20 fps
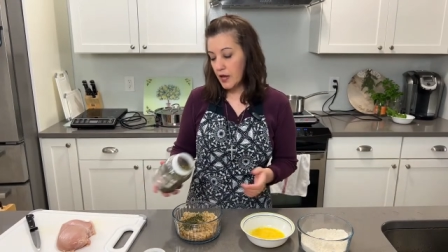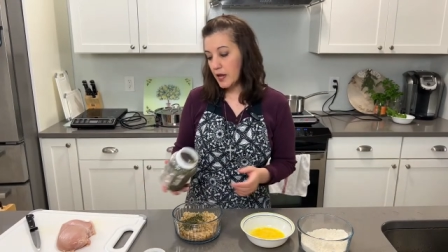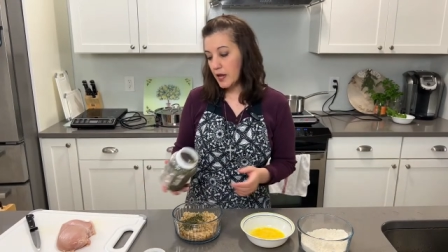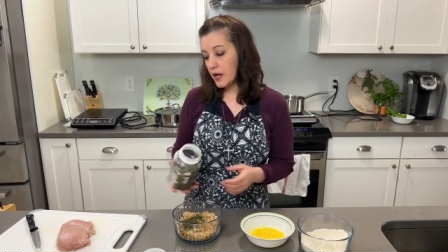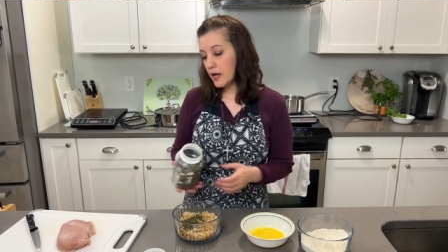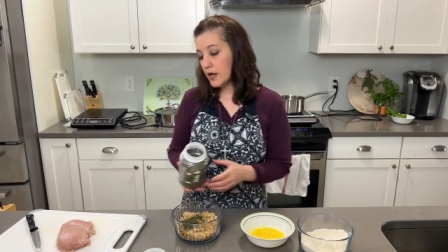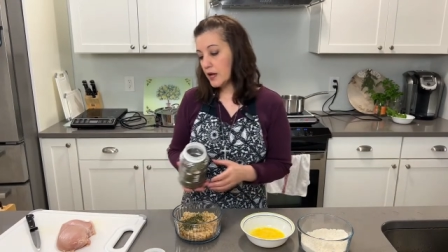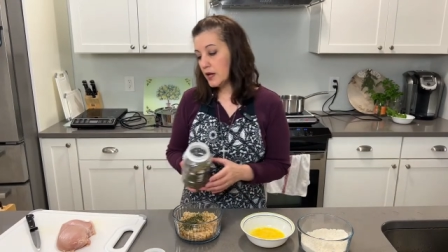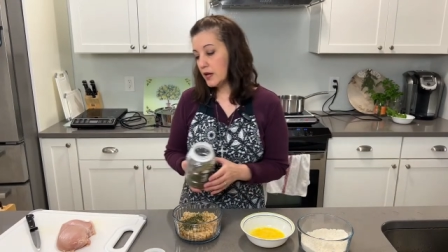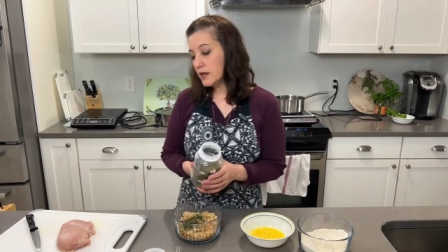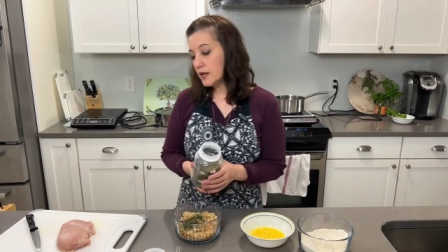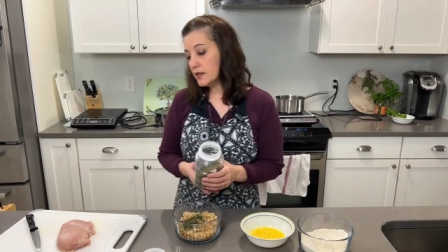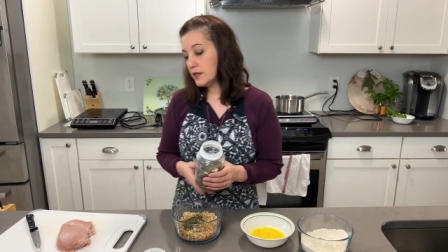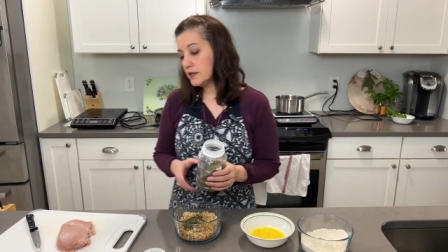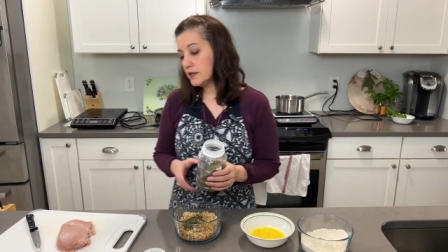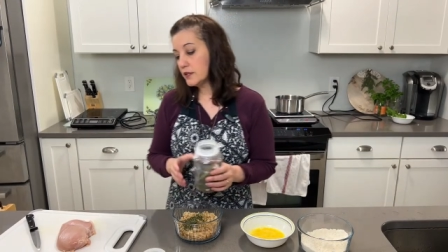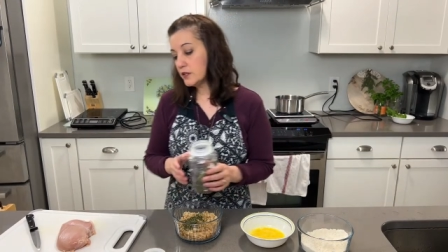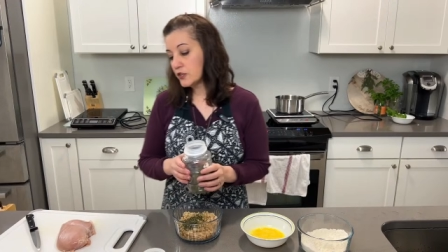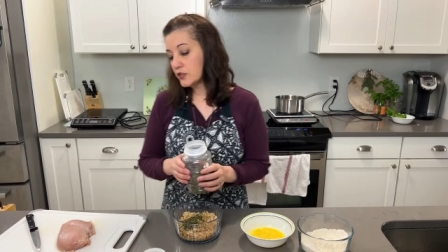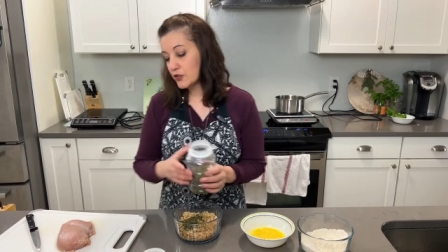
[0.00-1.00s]
And
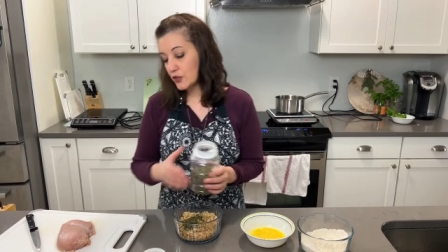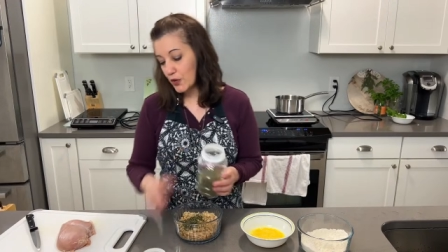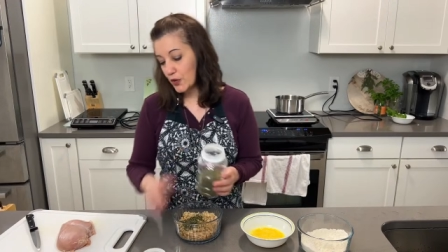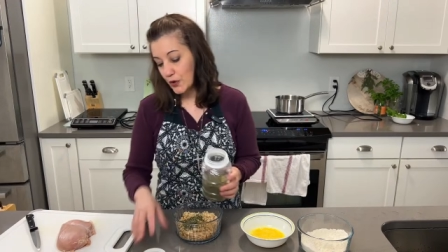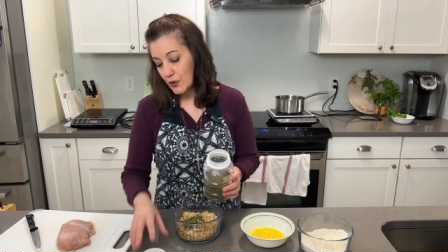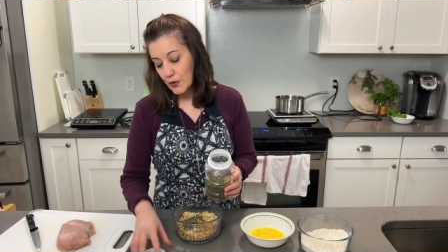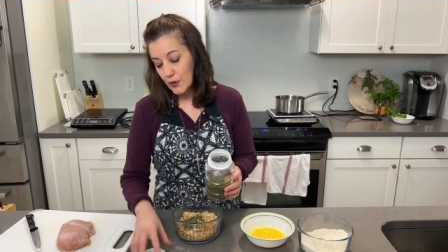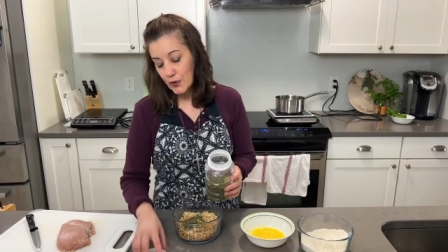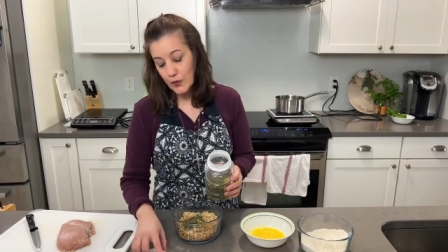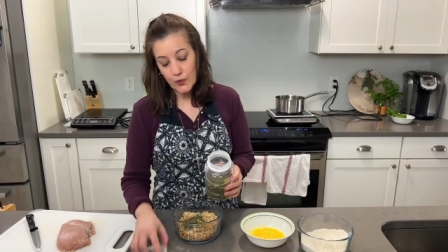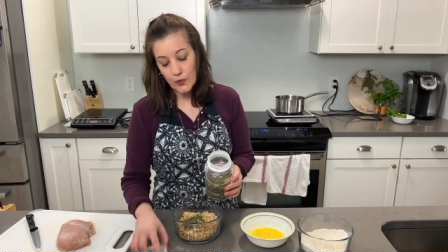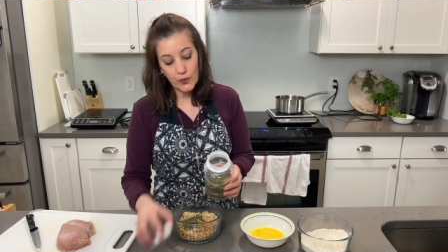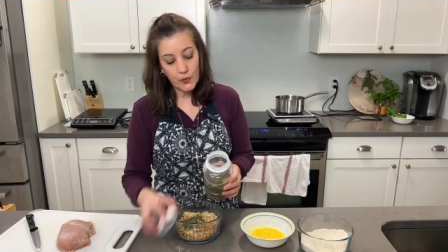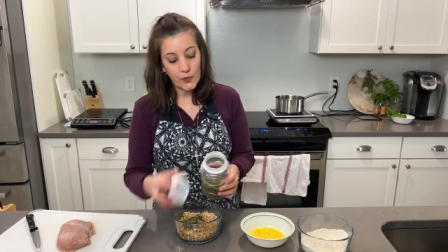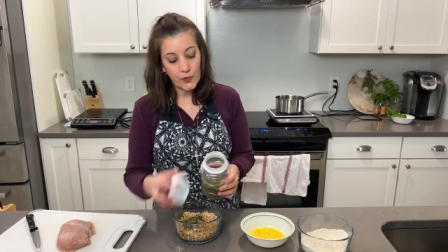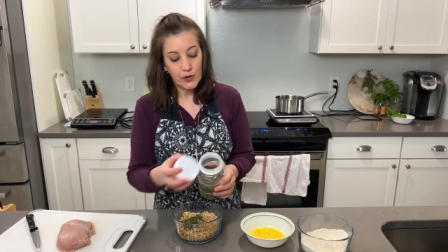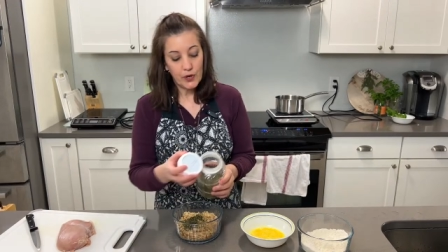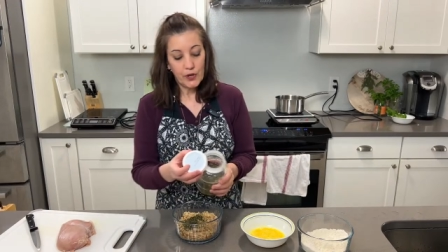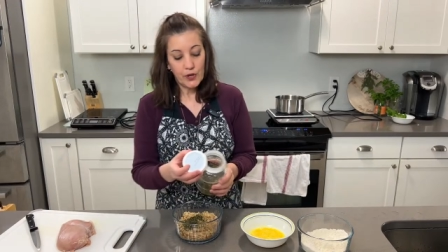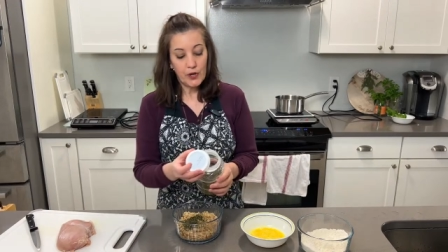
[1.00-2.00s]

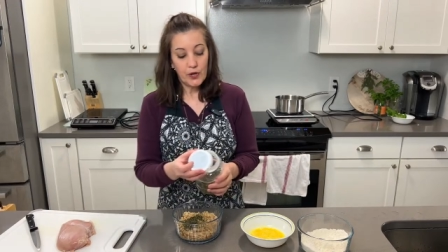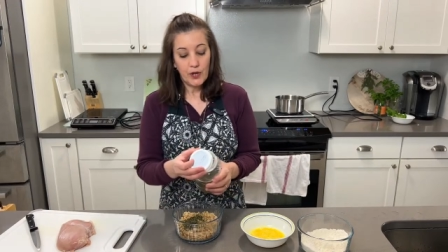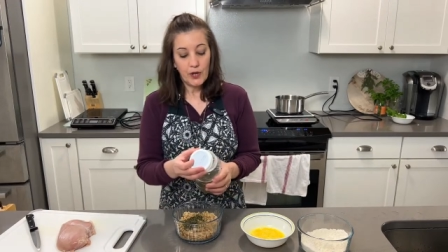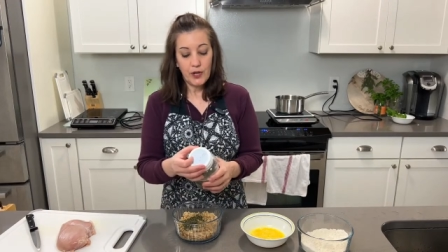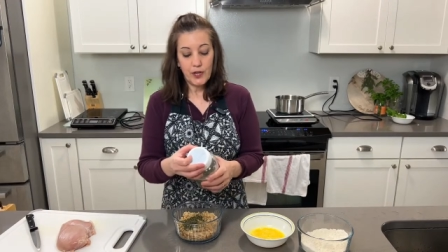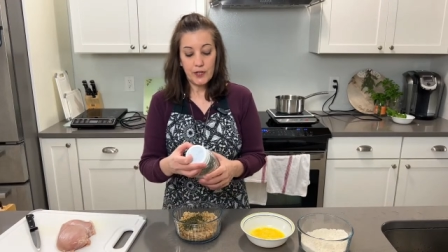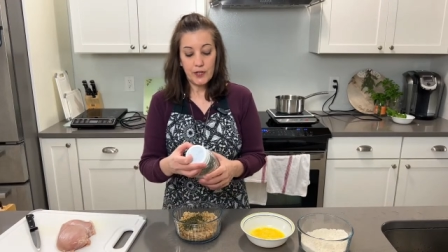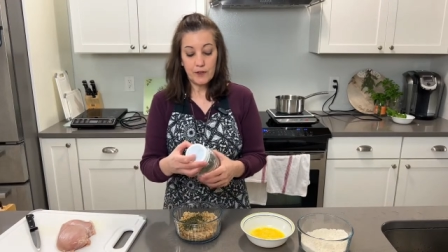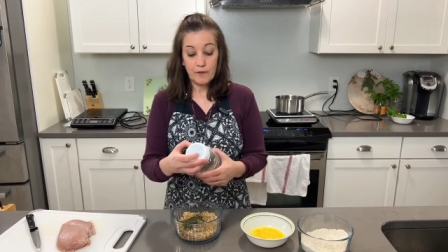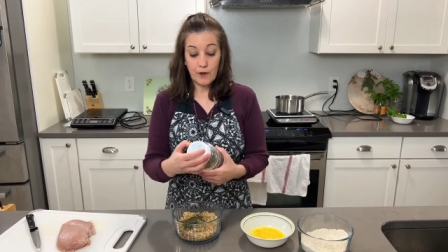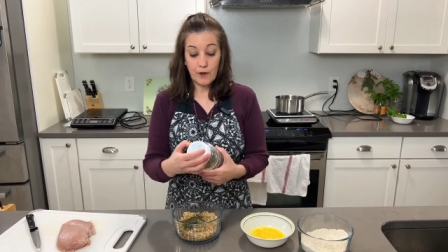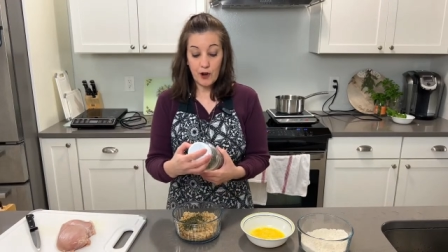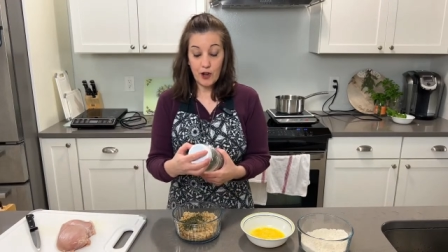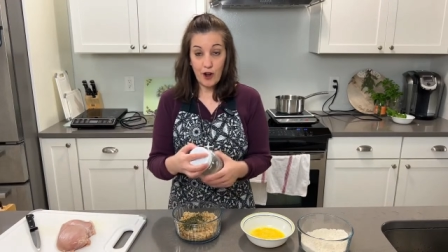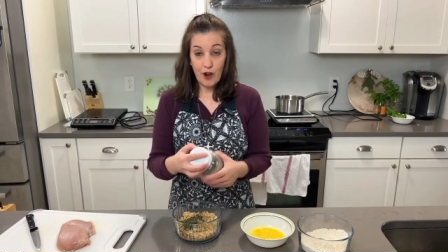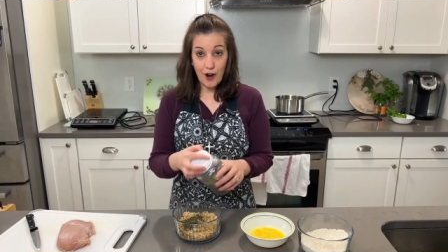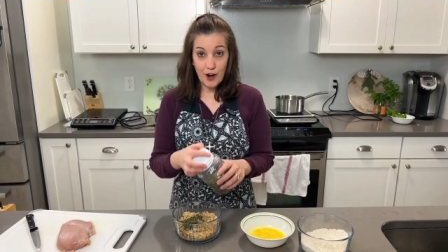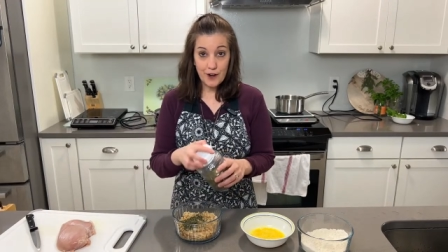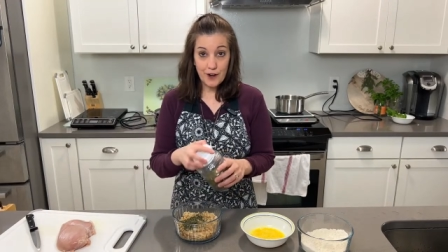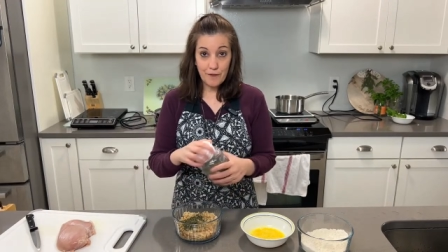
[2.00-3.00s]
so it's very
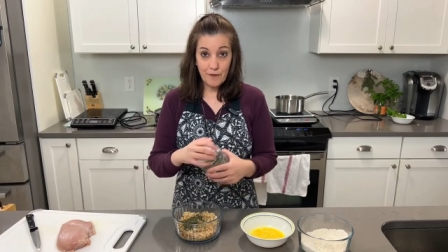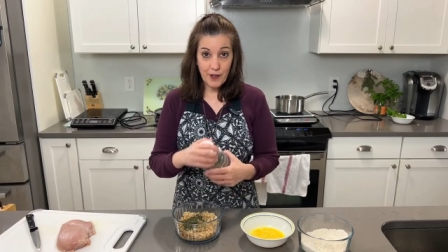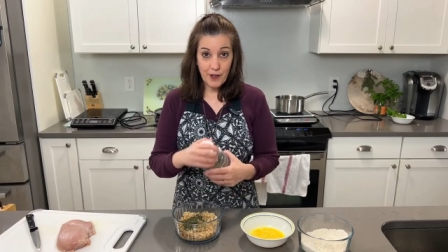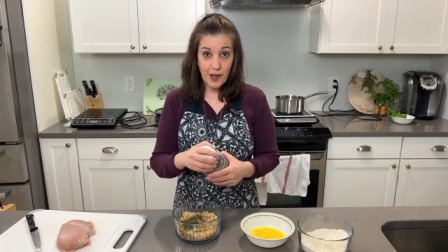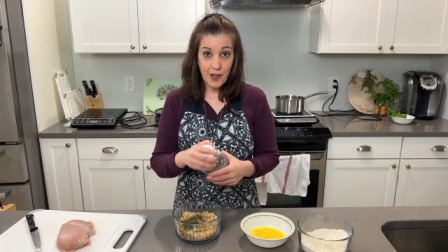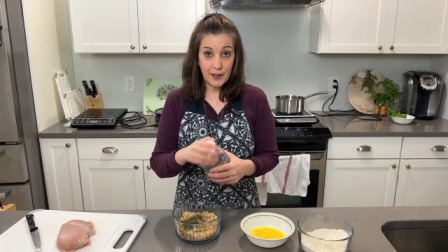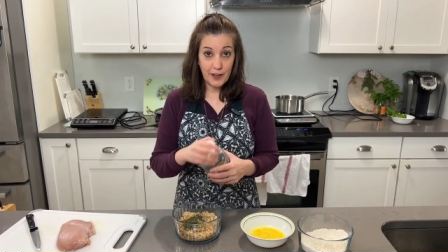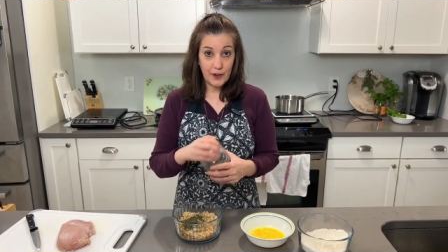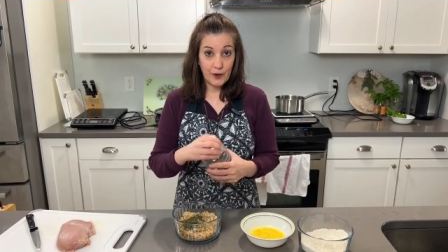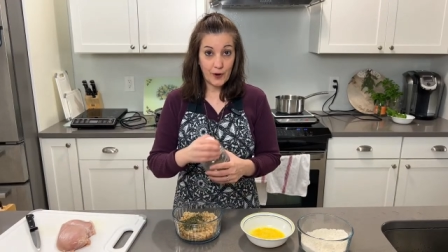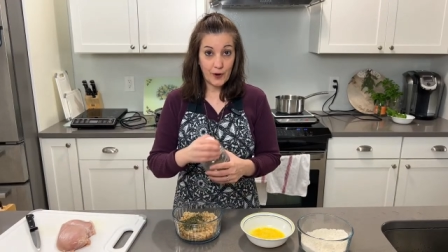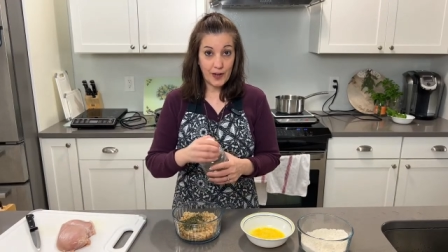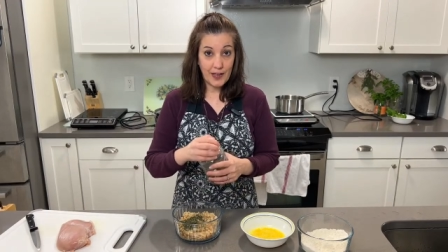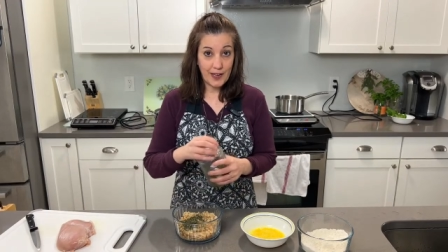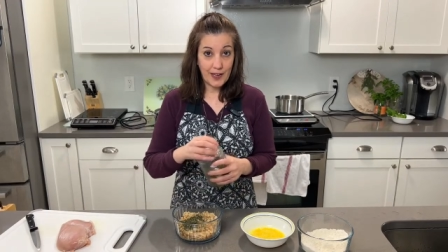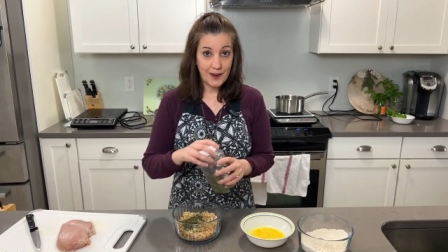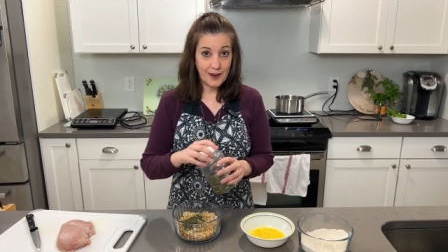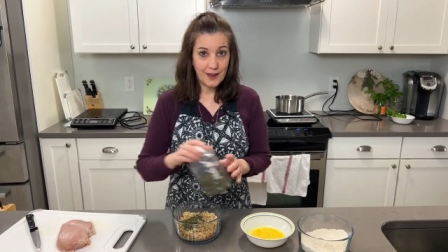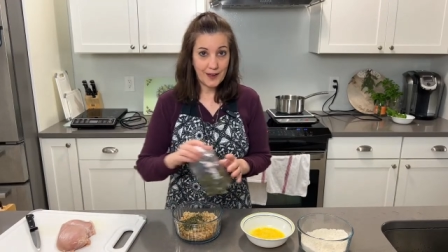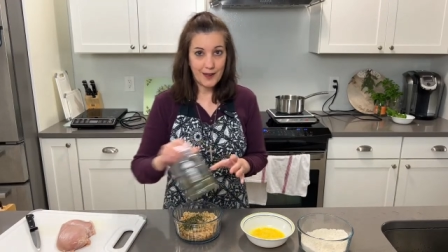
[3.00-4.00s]
hard to find
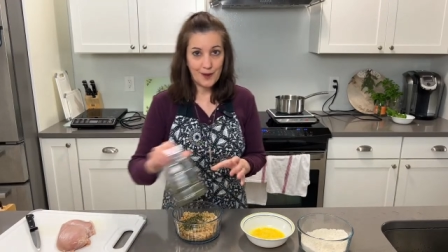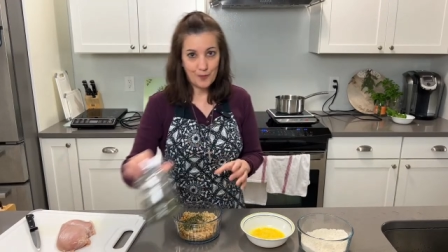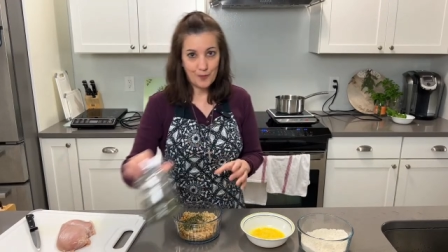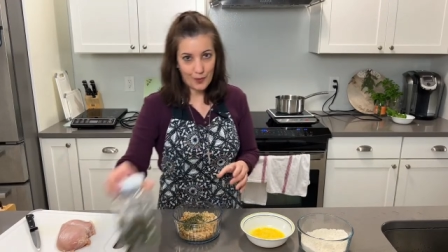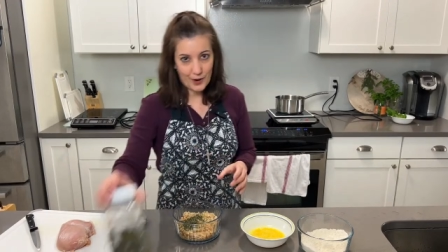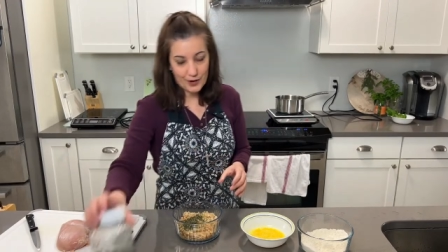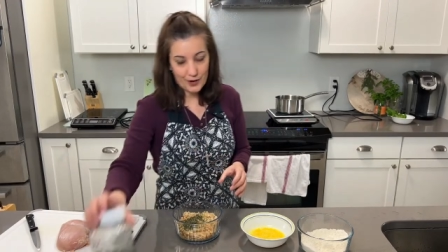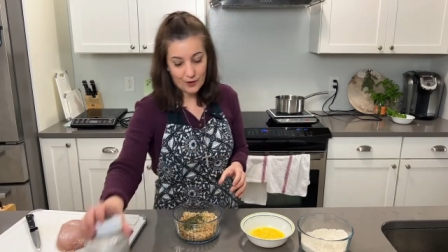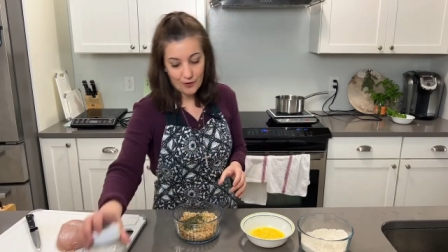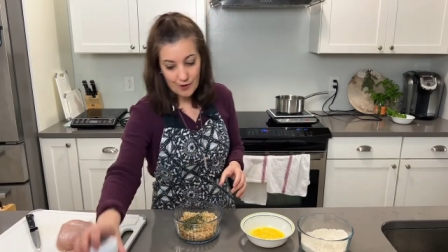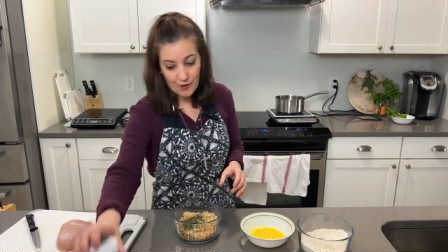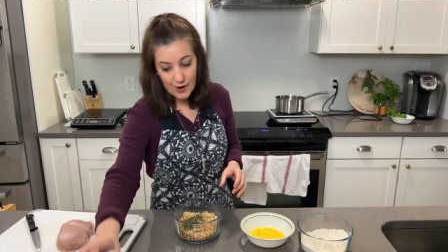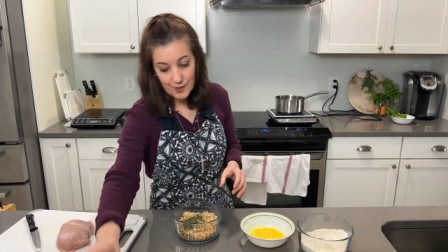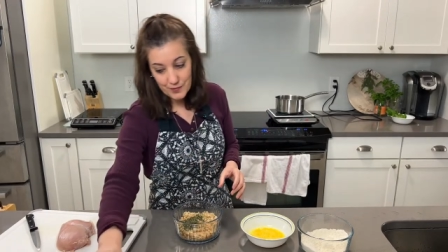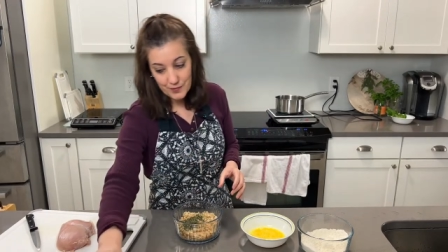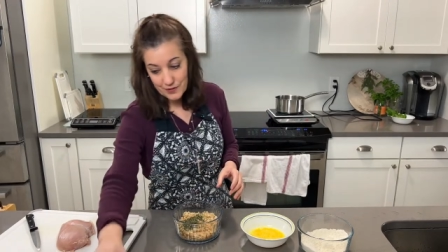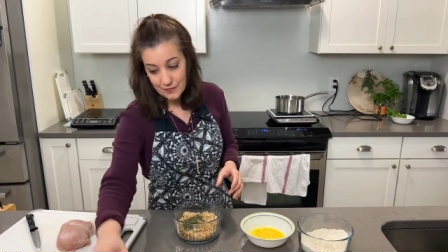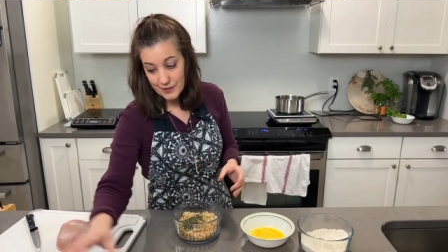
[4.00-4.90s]
organic breadcrumbs.